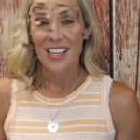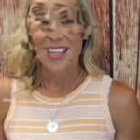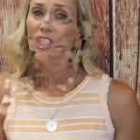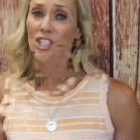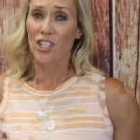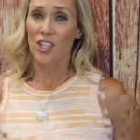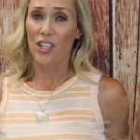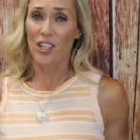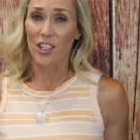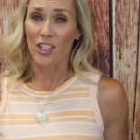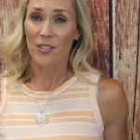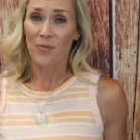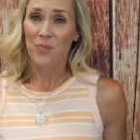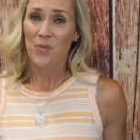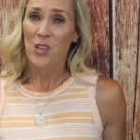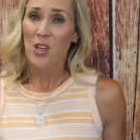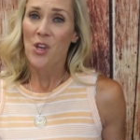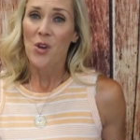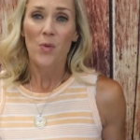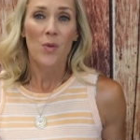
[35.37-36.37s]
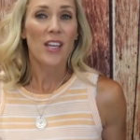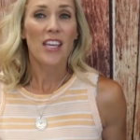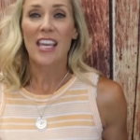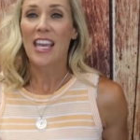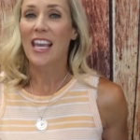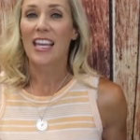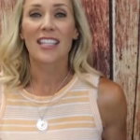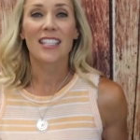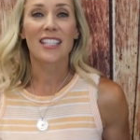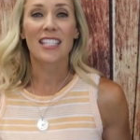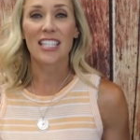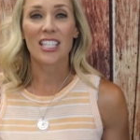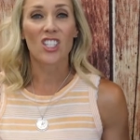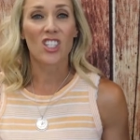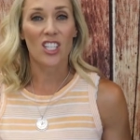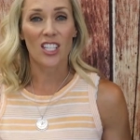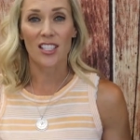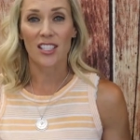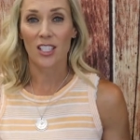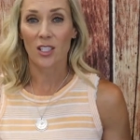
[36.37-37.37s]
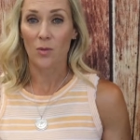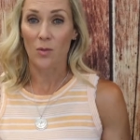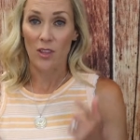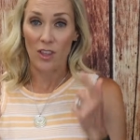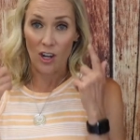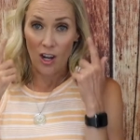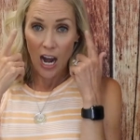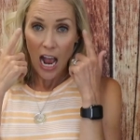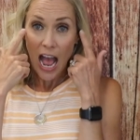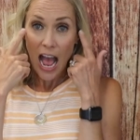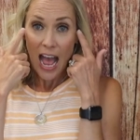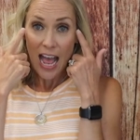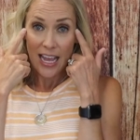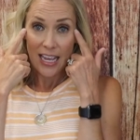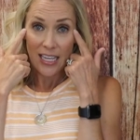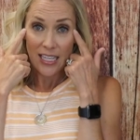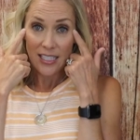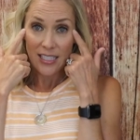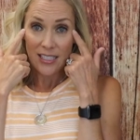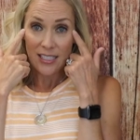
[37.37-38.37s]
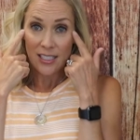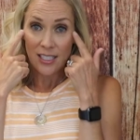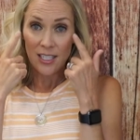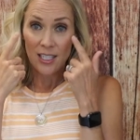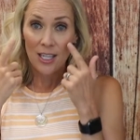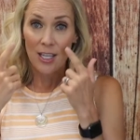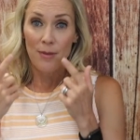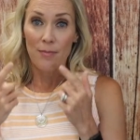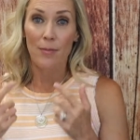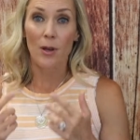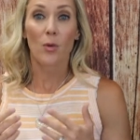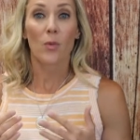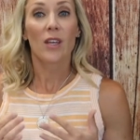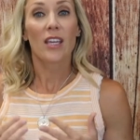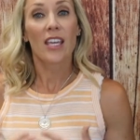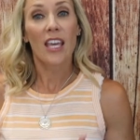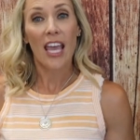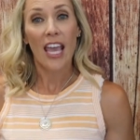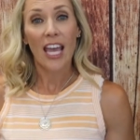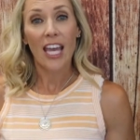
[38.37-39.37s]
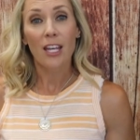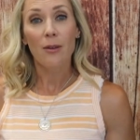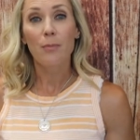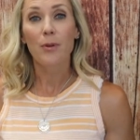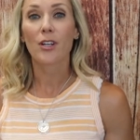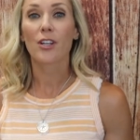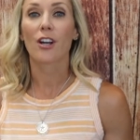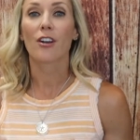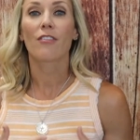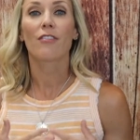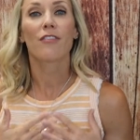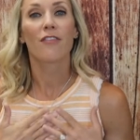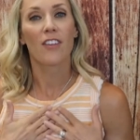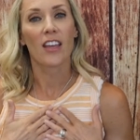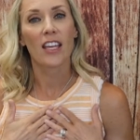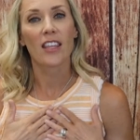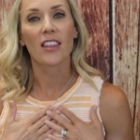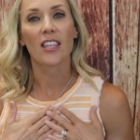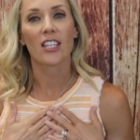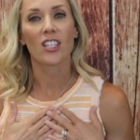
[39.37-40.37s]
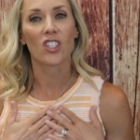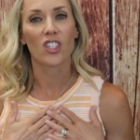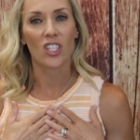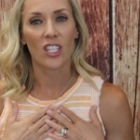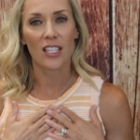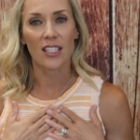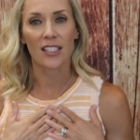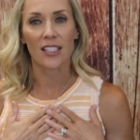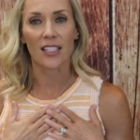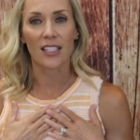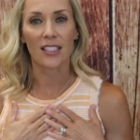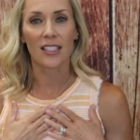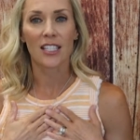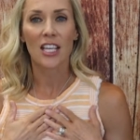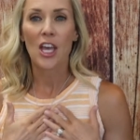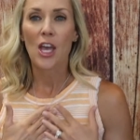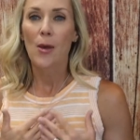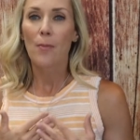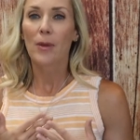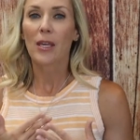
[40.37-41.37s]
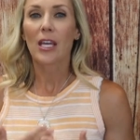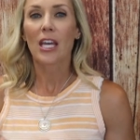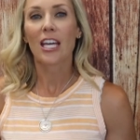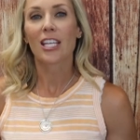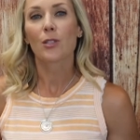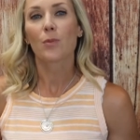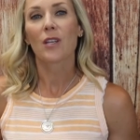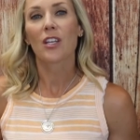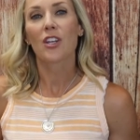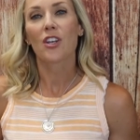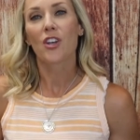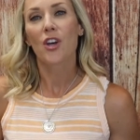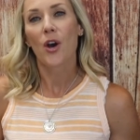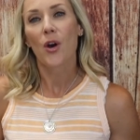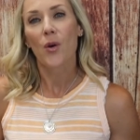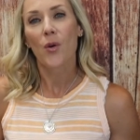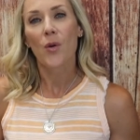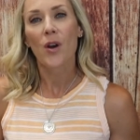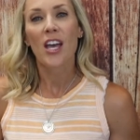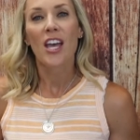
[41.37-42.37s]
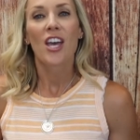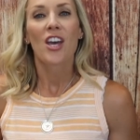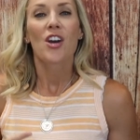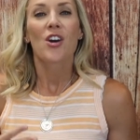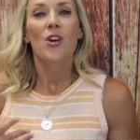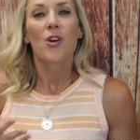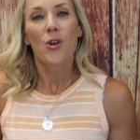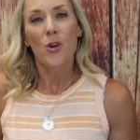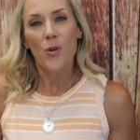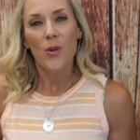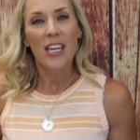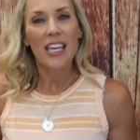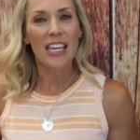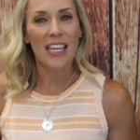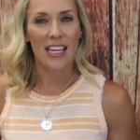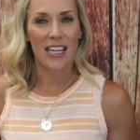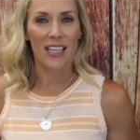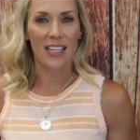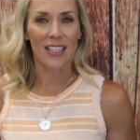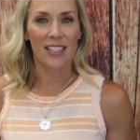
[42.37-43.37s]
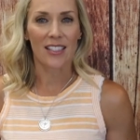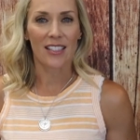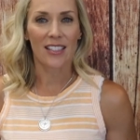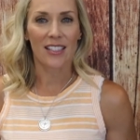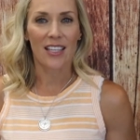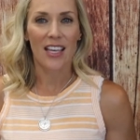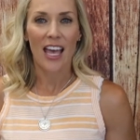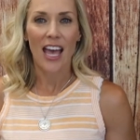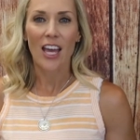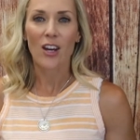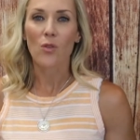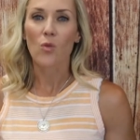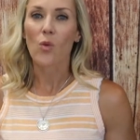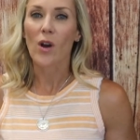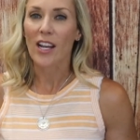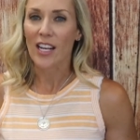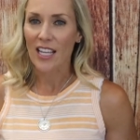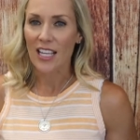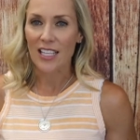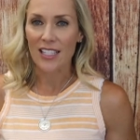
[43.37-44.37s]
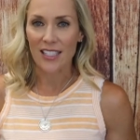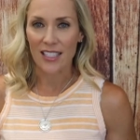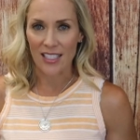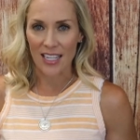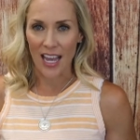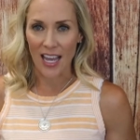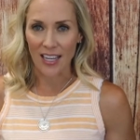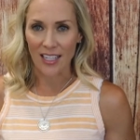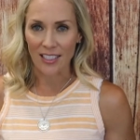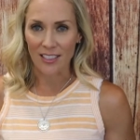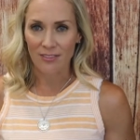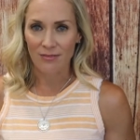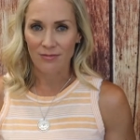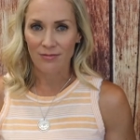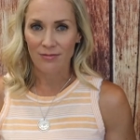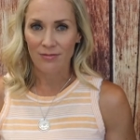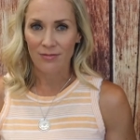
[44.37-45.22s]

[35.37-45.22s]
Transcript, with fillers: Sure, we can't see Jesus with our eyes, but we can put our faith in Jesus because we know who he is and what he's done.